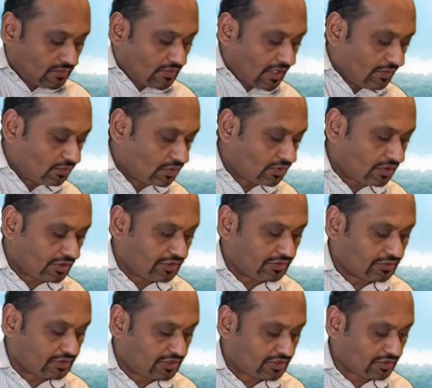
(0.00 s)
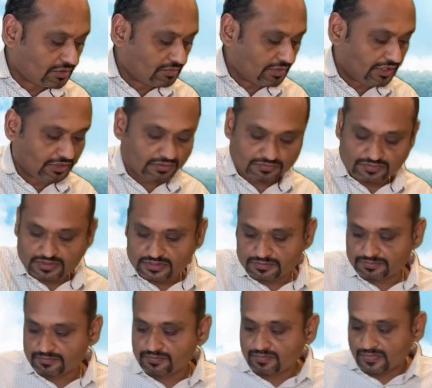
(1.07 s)
I would not use so many of it.
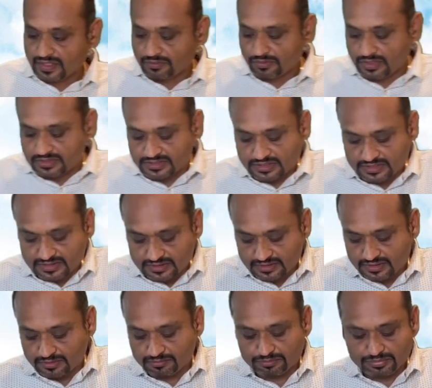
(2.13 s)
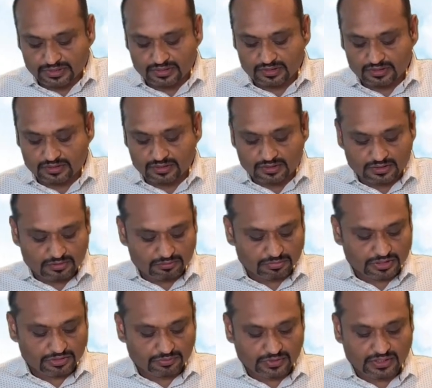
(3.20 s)
We'll just compare
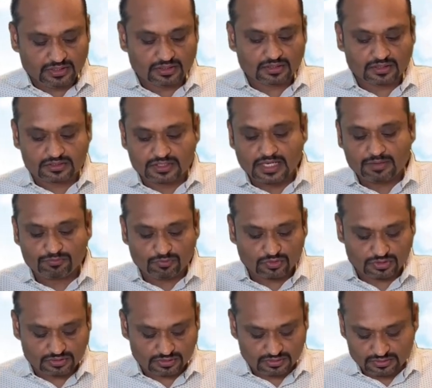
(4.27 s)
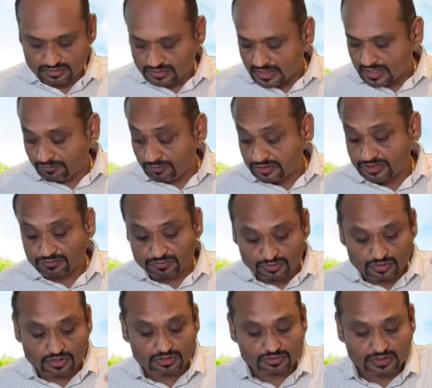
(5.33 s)
between a tap water, which I
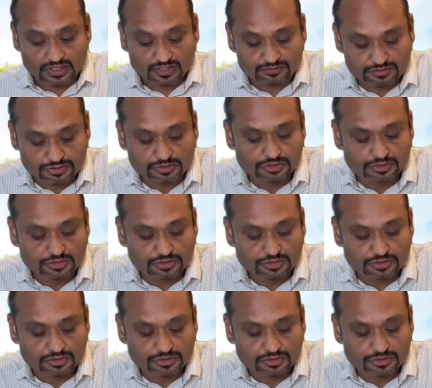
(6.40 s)
forgot to kind of show